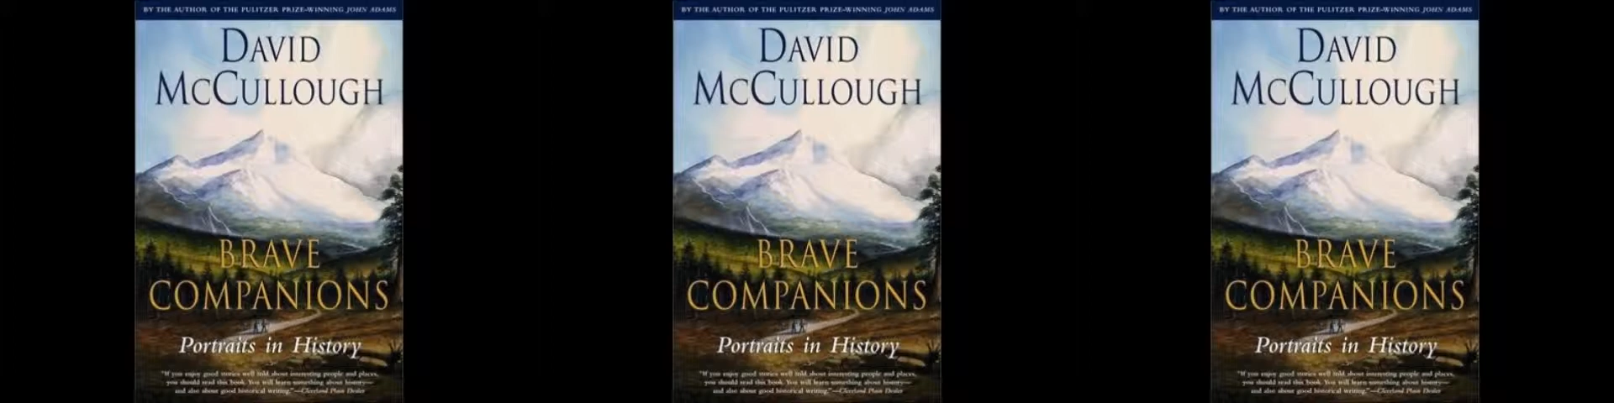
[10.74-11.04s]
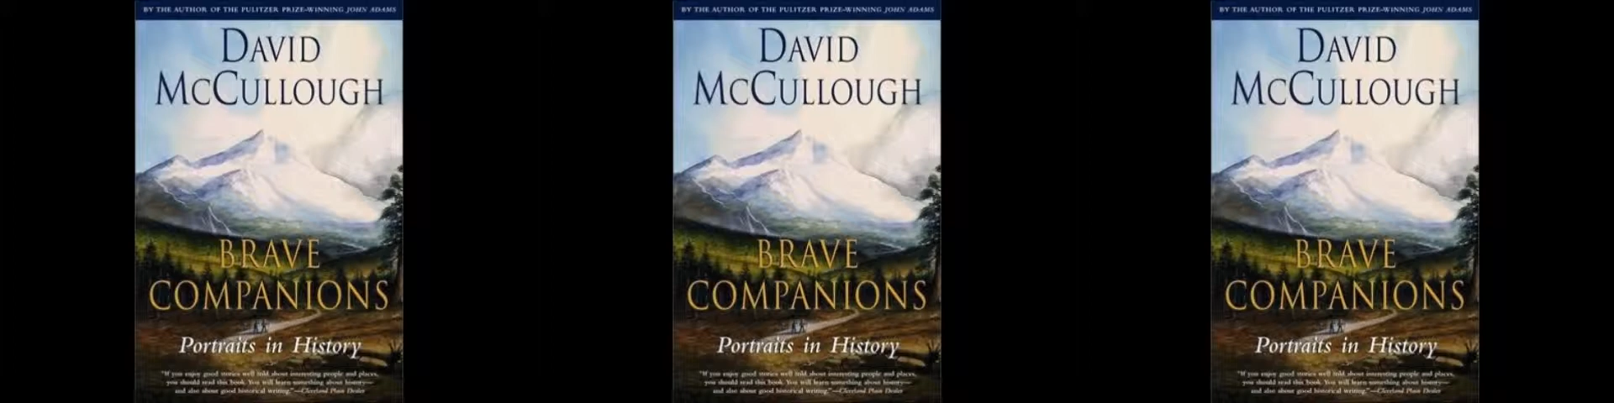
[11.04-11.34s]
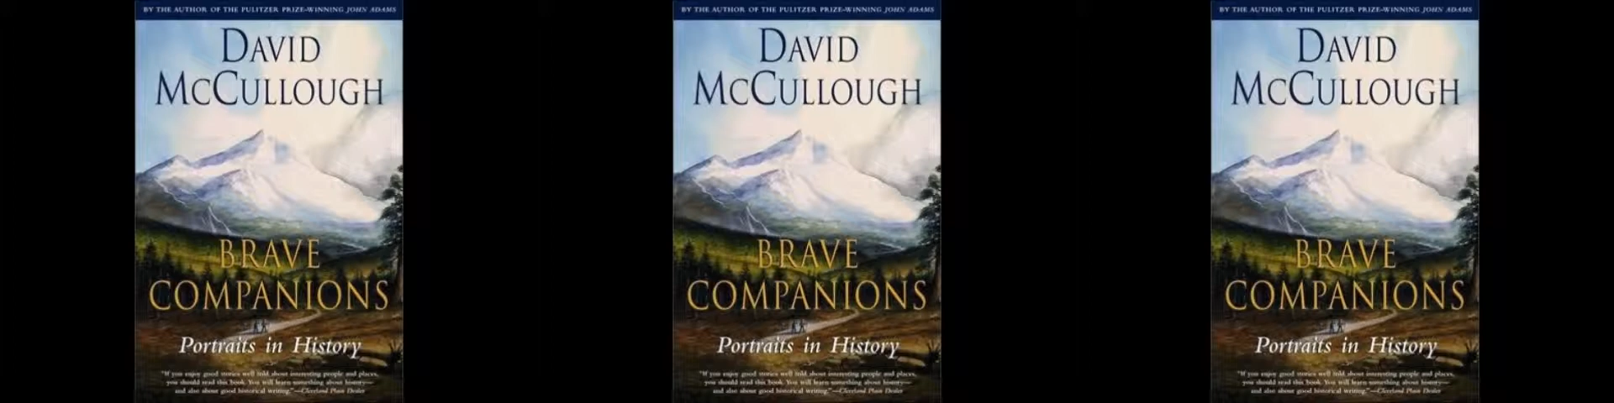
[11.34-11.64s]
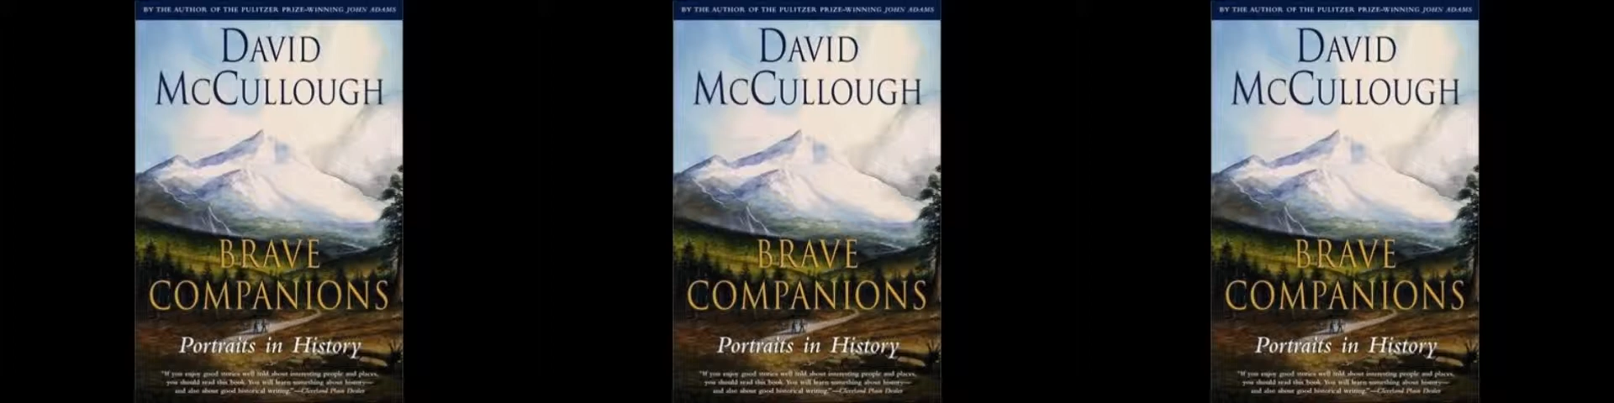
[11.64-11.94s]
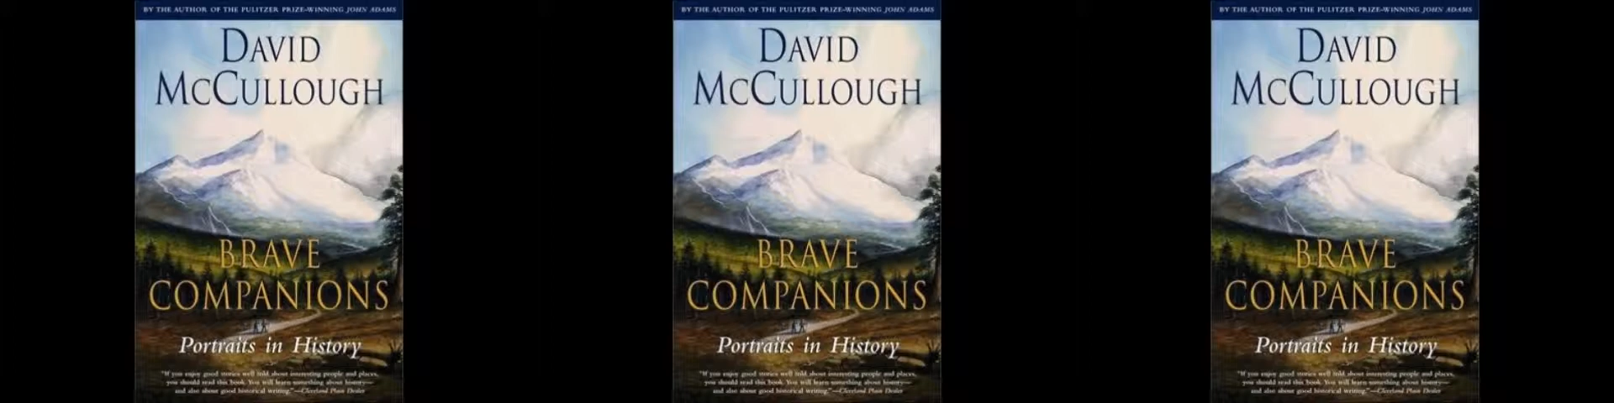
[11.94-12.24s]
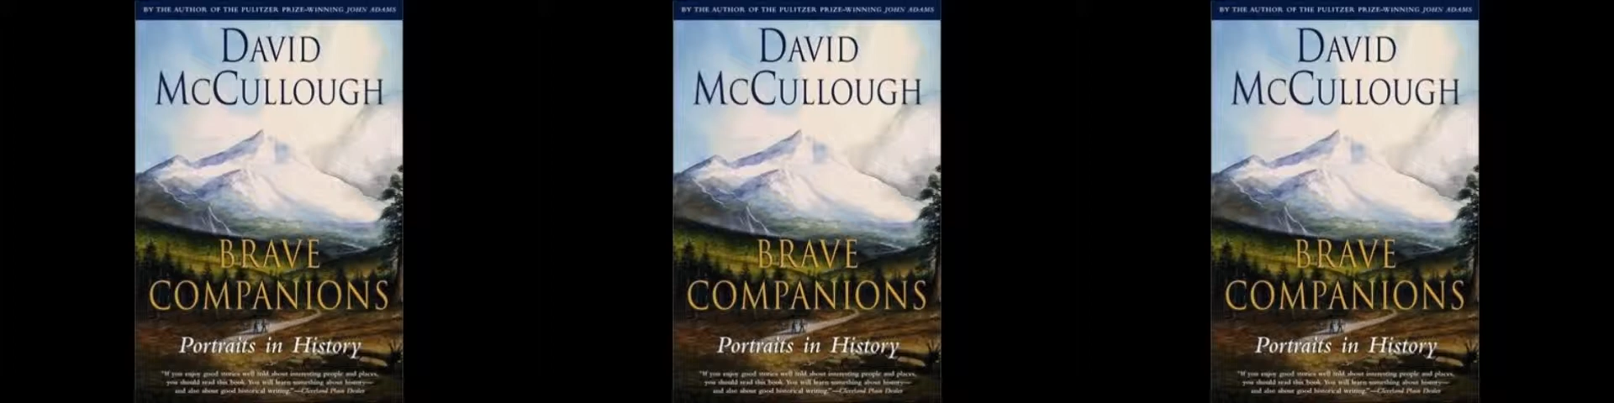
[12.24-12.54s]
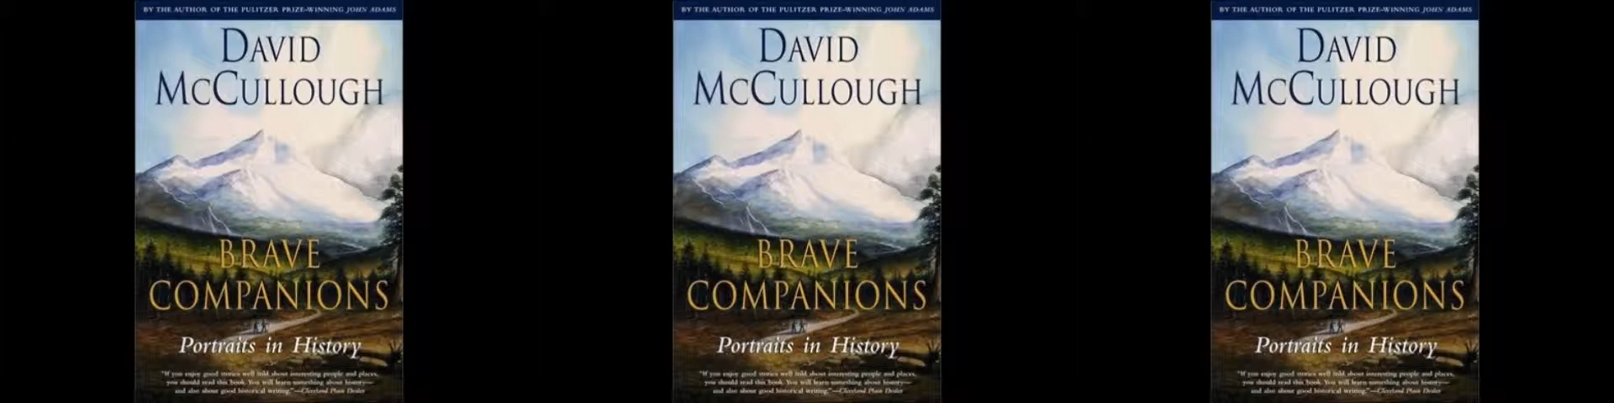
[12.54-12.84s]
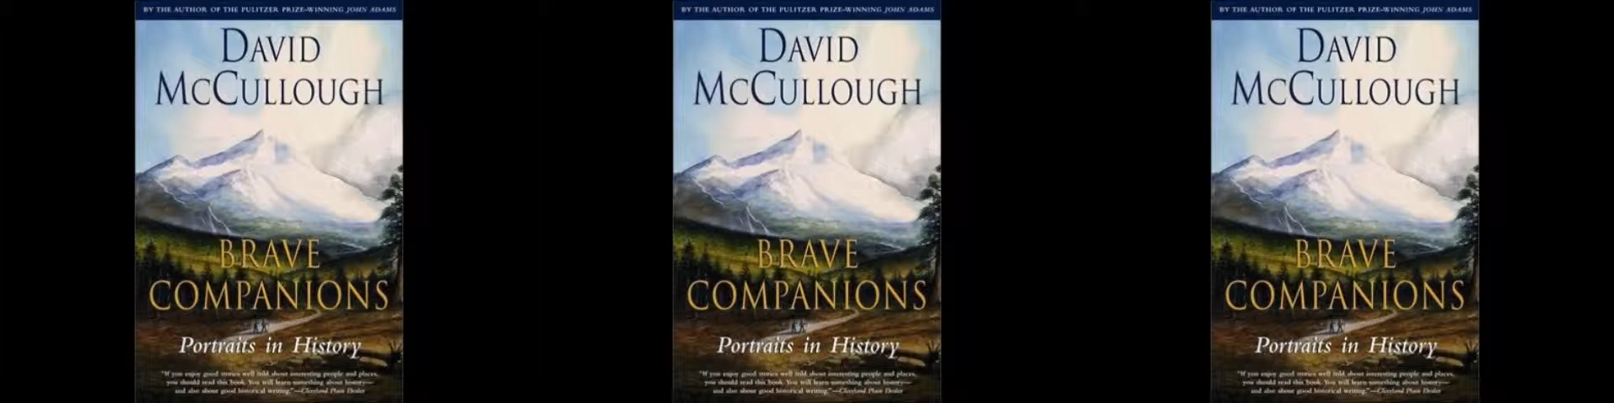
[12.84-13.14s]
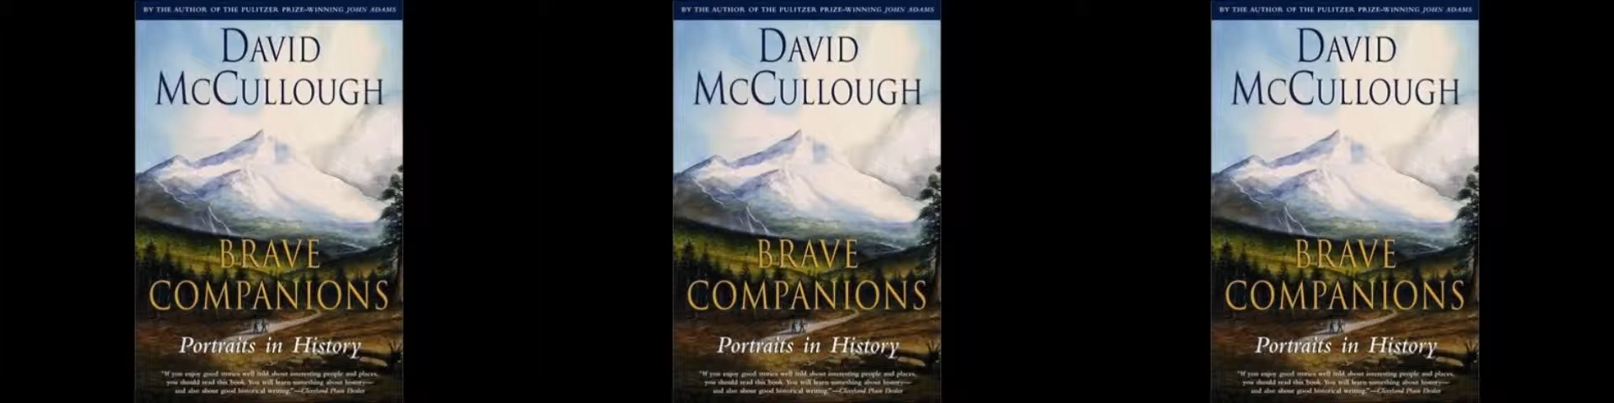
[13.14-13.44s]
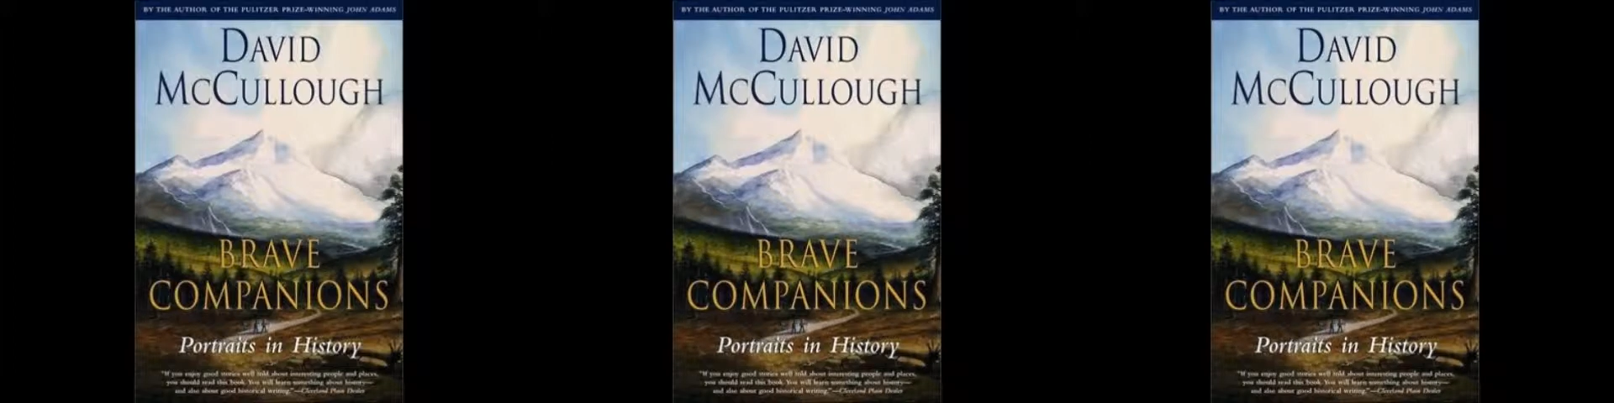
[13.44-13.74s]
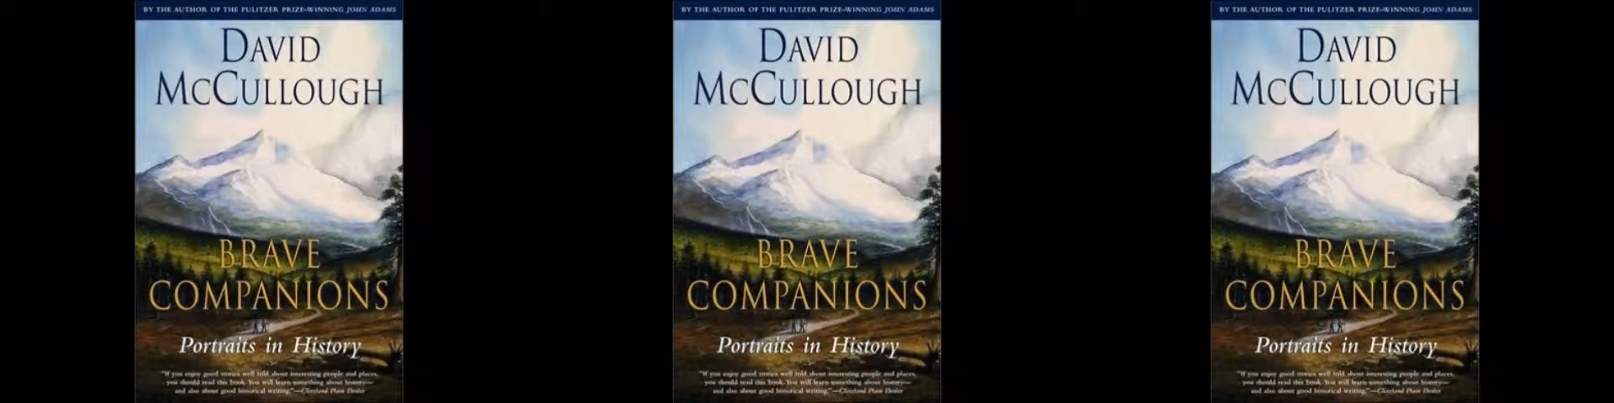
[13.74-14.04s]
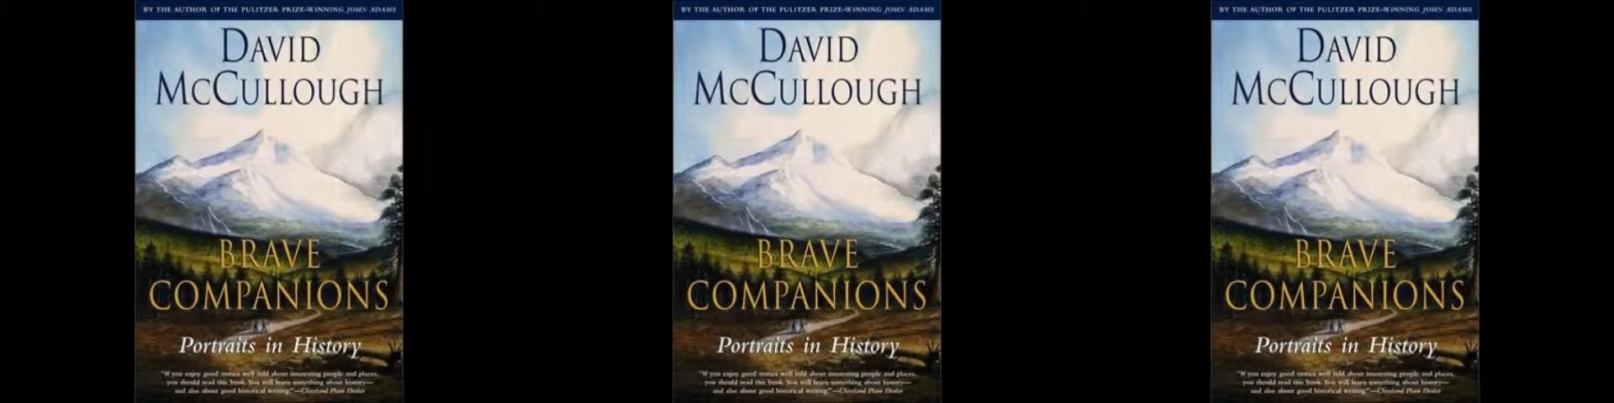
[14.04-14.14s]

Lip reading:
Nobody's mouth can be seen.